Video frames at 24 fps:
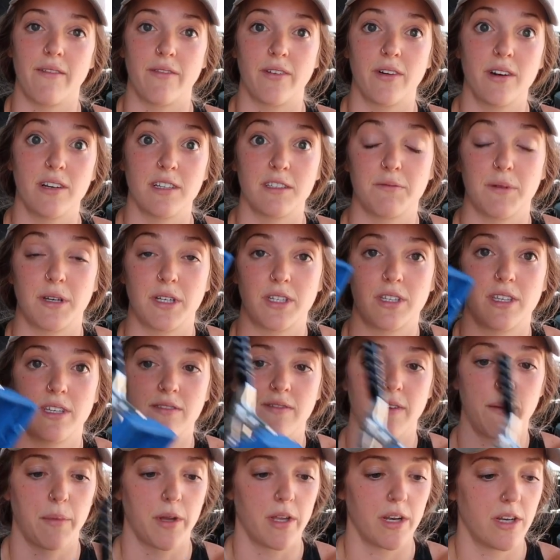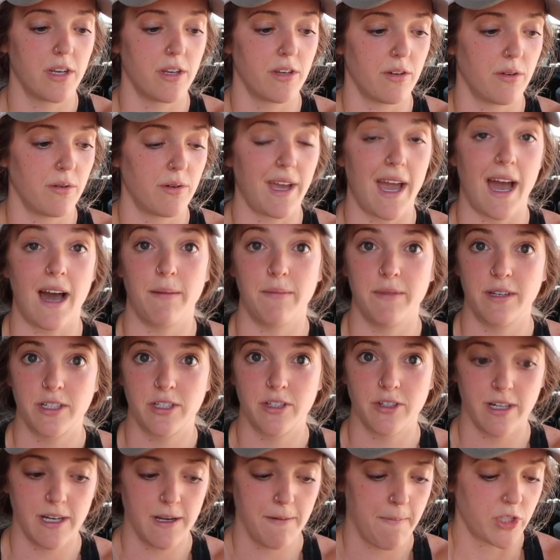ever, especially if I'm gonna do
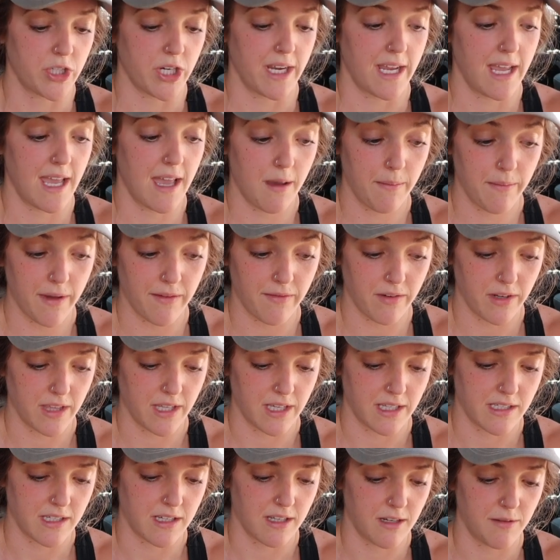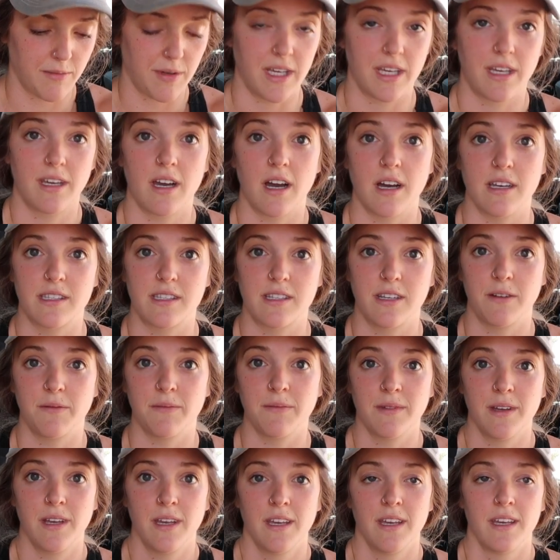cabinetry, which I am, everything's gonna be
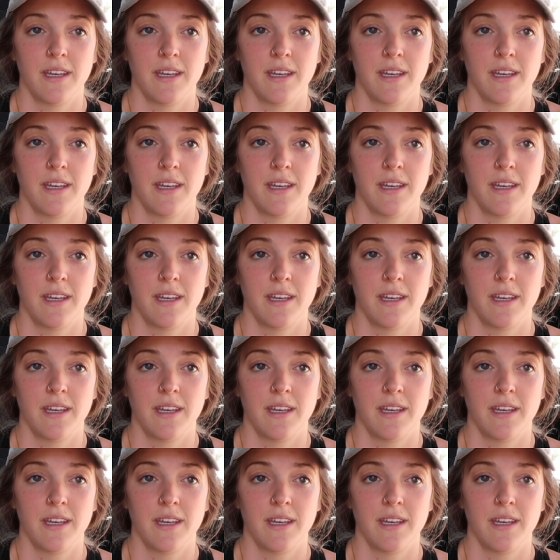custom,